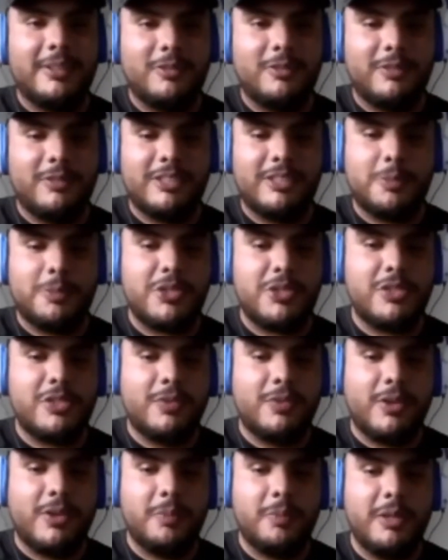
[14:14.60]
especially
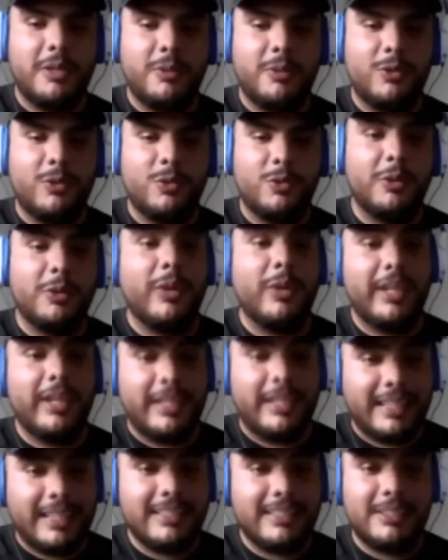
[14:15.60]
for our people who've been waiting
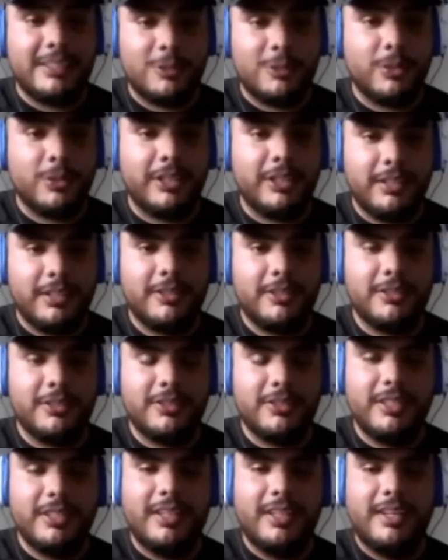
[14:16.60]
19, 20 years.
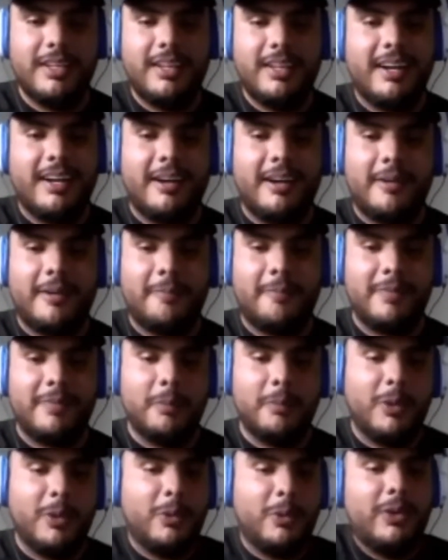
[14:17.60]

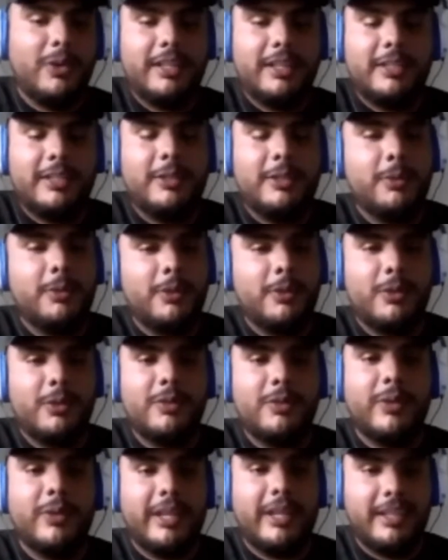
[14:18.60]
But we're like, you know what? We've
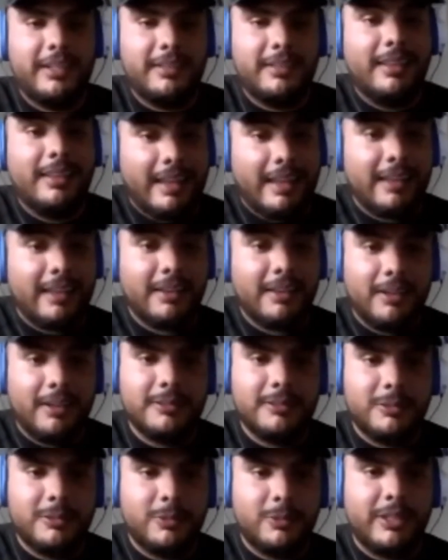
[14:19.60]
waited that
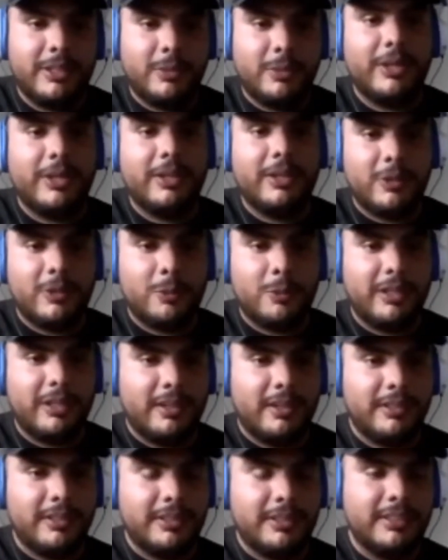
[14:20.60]
long. We can wait a little bit
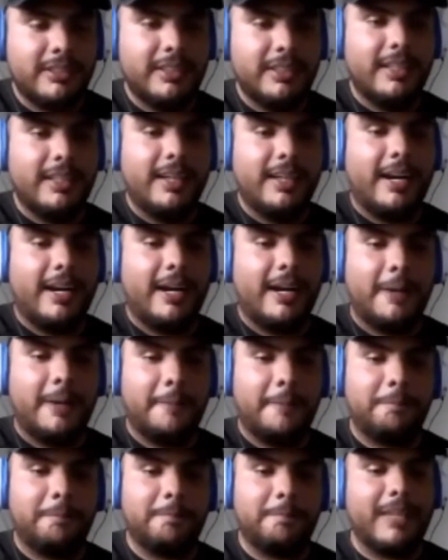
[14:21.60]
longer.
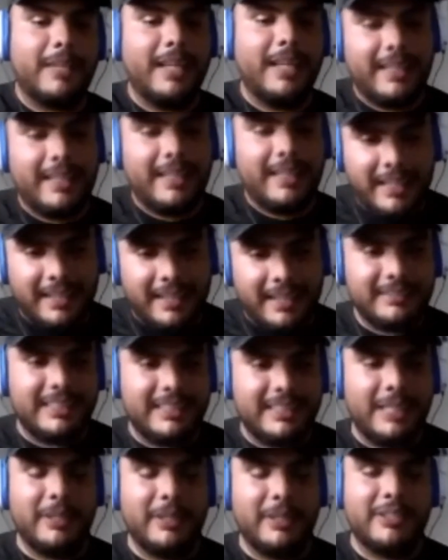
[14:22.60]
And then, yeah,
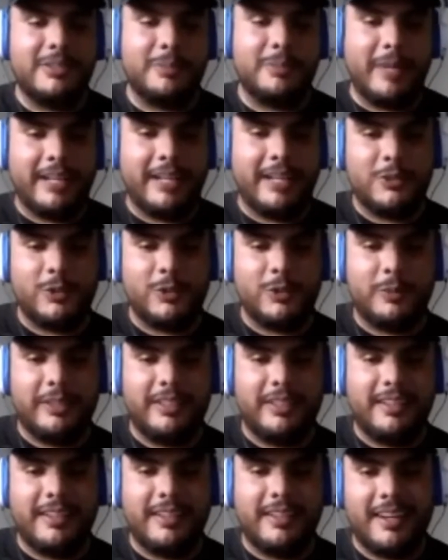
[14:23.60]
MLS's back
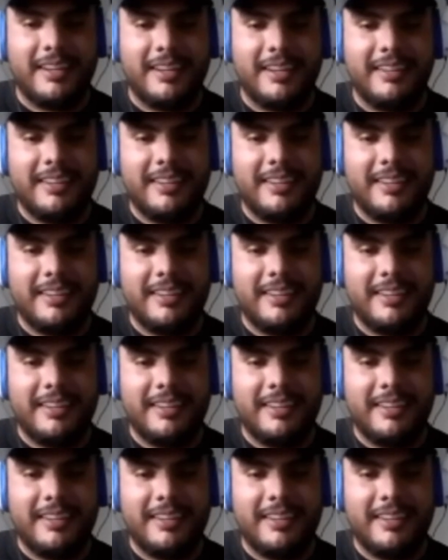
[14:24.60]
tournament, not